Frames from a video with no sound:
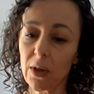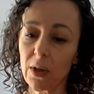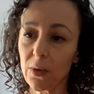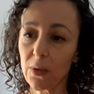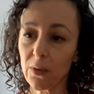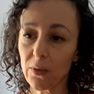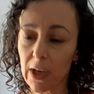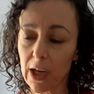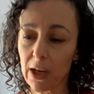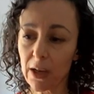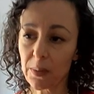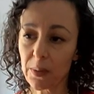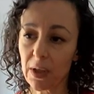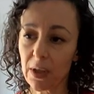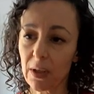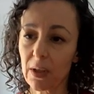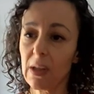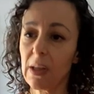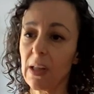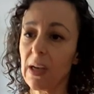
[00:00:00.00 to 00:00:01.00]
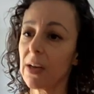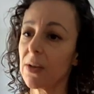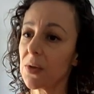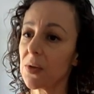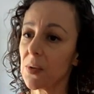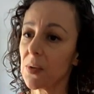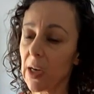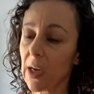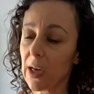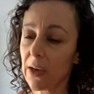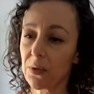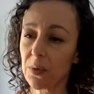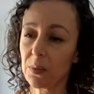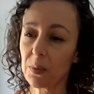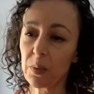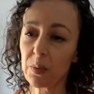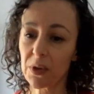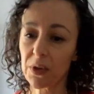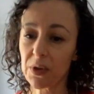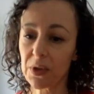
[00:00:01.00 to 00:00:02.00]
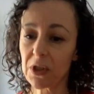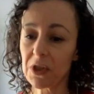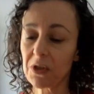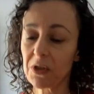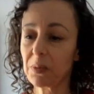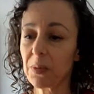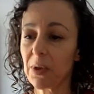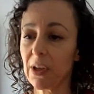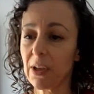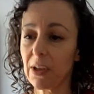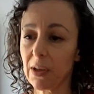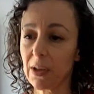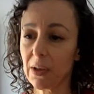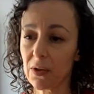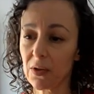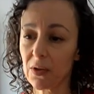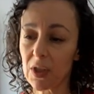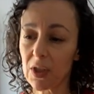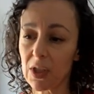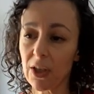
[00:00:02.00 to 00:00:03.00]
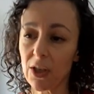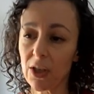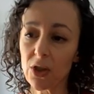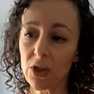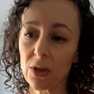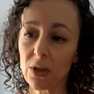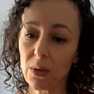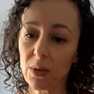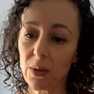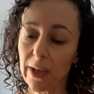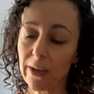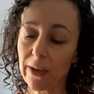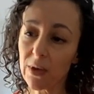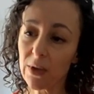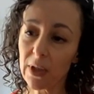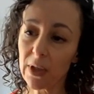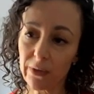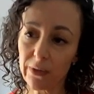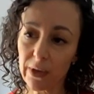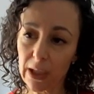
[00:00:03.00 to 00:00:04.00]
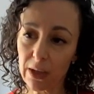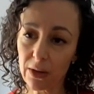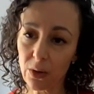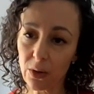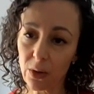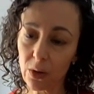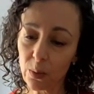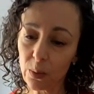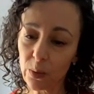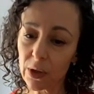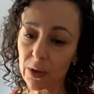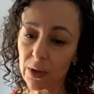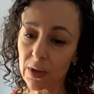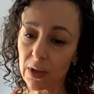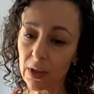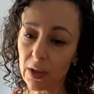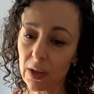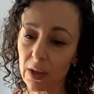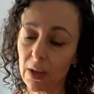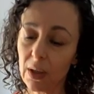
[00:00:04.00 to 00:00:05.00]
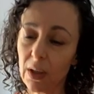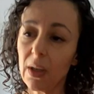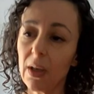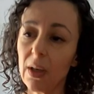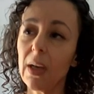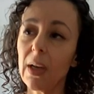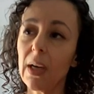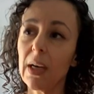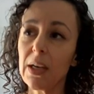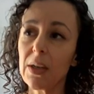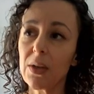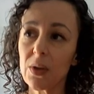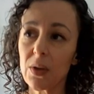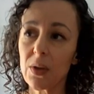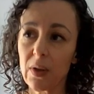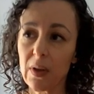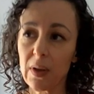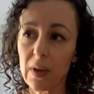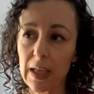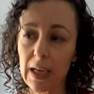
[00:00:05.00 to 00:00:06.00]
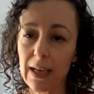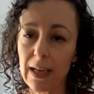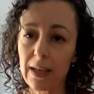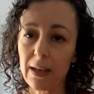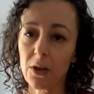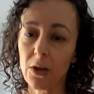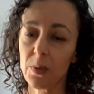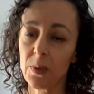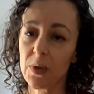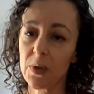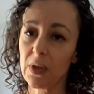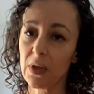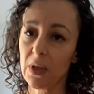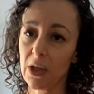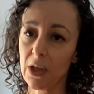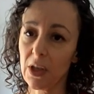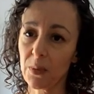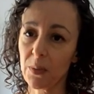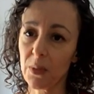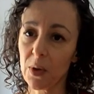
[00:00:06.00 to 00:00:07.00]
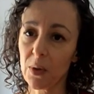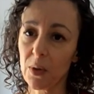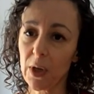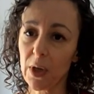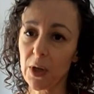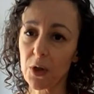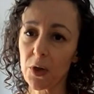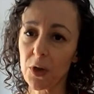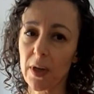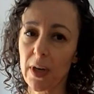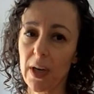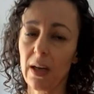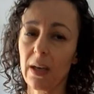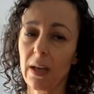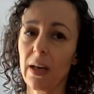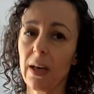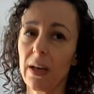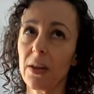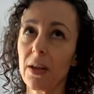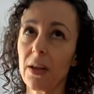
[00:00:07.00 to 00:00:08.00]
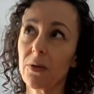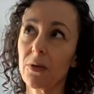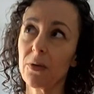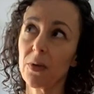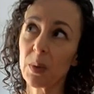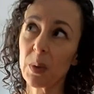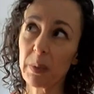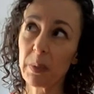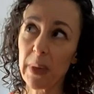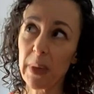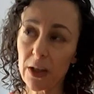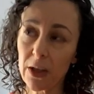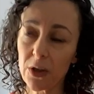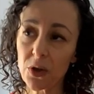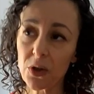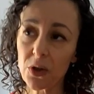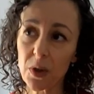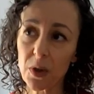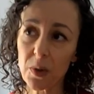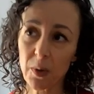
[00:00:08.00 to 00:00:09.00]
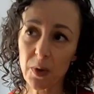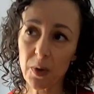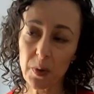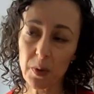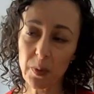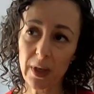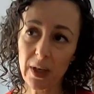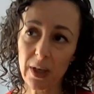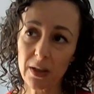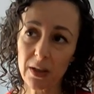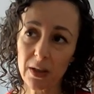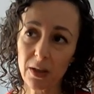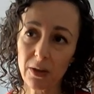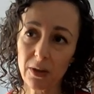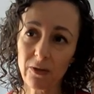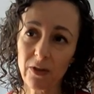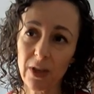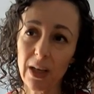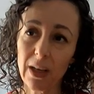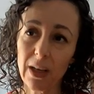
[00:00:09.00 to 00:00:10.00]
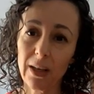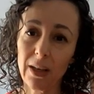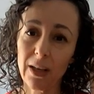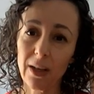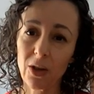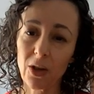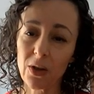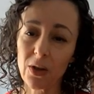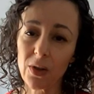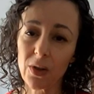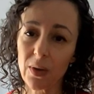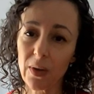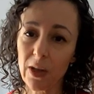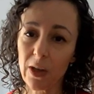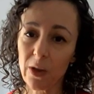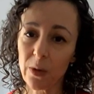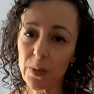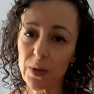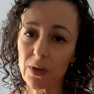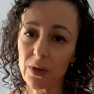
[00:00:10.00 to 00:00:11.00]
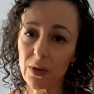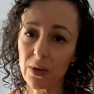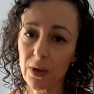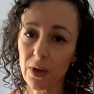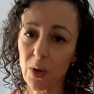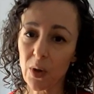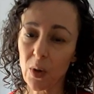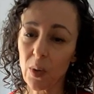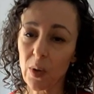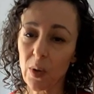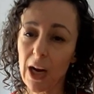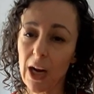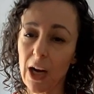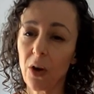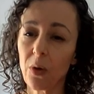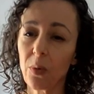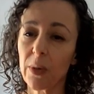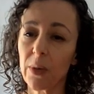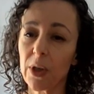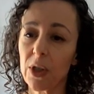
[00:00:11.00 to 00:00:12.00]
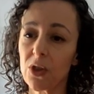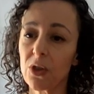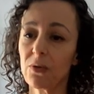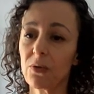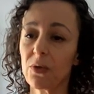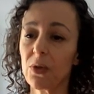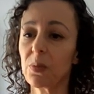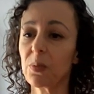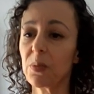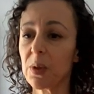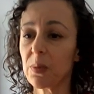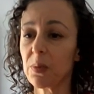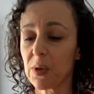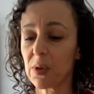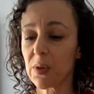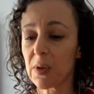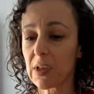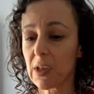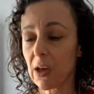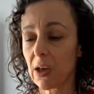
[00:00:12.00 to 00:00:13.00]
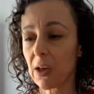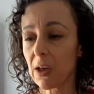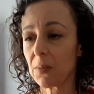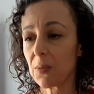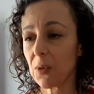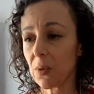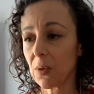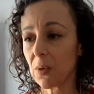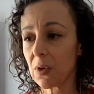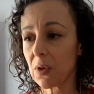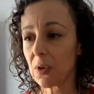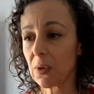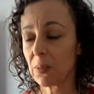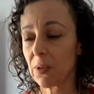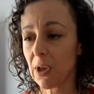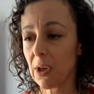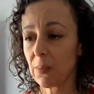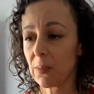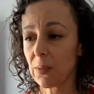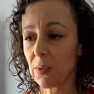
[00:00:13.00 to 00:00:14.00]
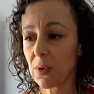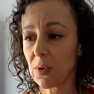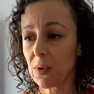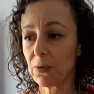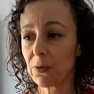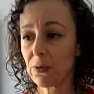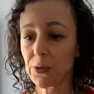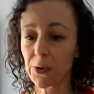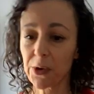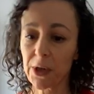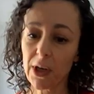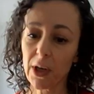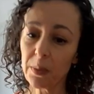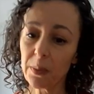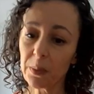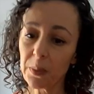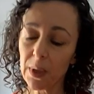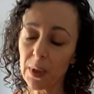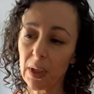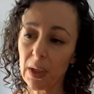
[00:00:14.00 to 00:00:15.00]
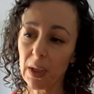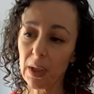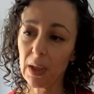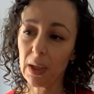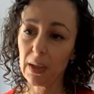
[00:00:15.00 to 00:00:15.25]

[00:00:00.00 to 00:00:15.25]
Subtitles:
week you've got to be in class, you have to be participating in discussion, you have to have had the homework done. So that helps to keep you on track. I think from a manager's perspective, it also helps to know how much of your people's time you need to be able to free up.